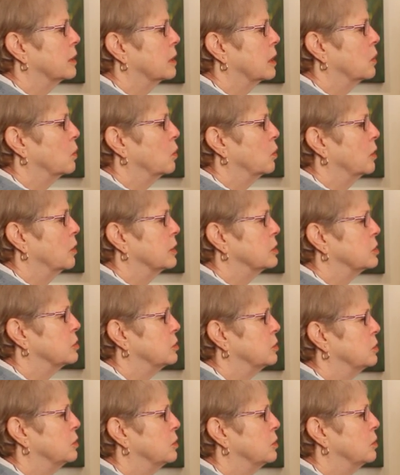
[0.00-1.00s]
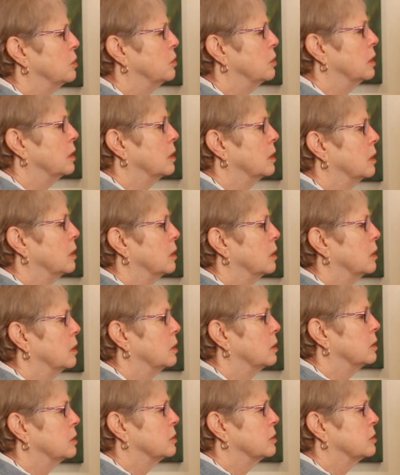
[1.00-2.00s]
I want to
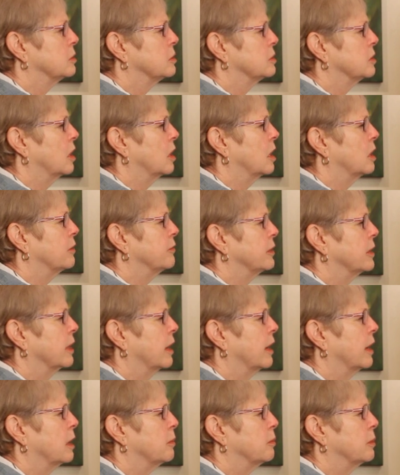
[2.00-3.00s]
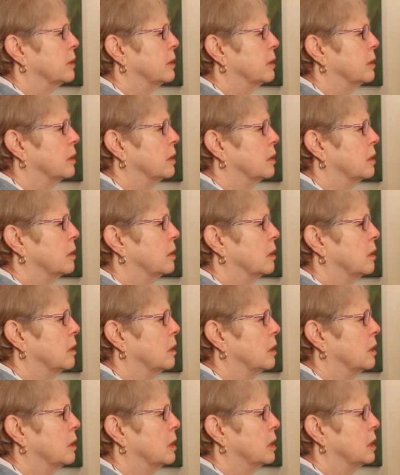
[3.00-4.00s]
soften up,
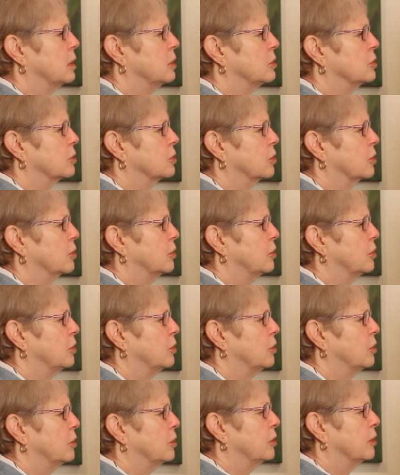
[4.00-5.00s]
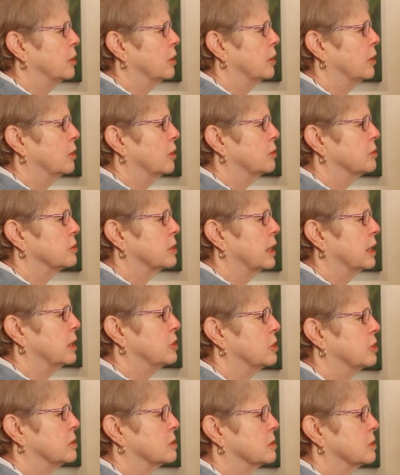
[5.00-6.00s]
turn those
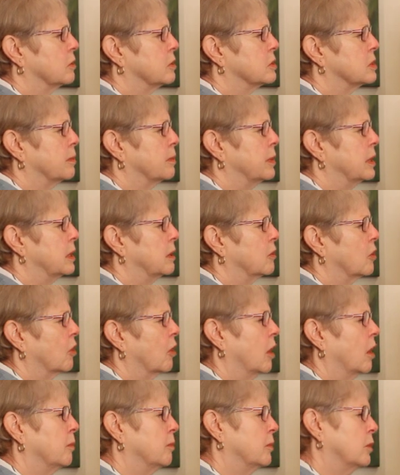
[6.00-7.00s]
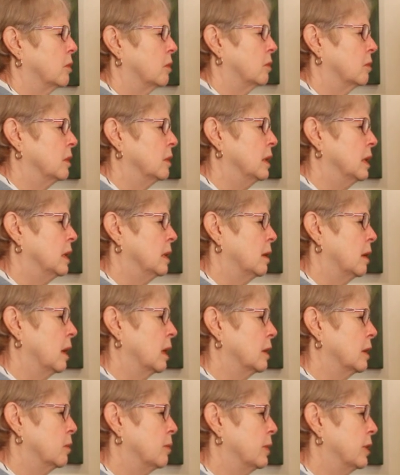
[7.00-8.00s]
edges. So it's a bit of combo, a
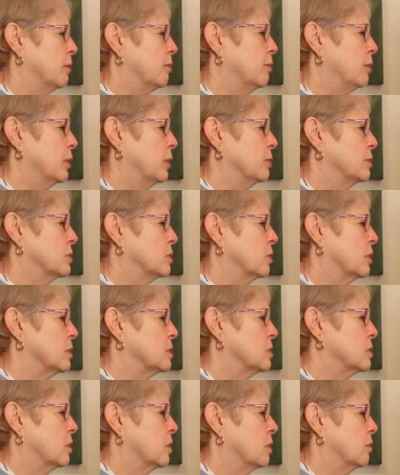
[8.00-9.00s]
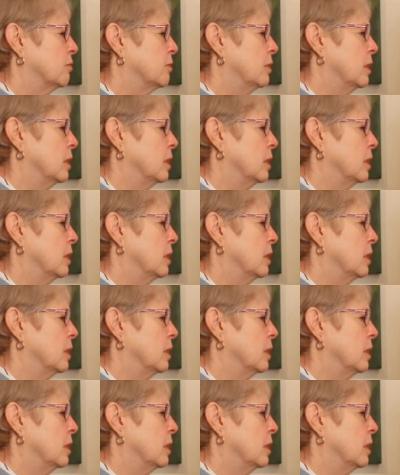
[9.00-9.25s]
little bit of both, so it's sort of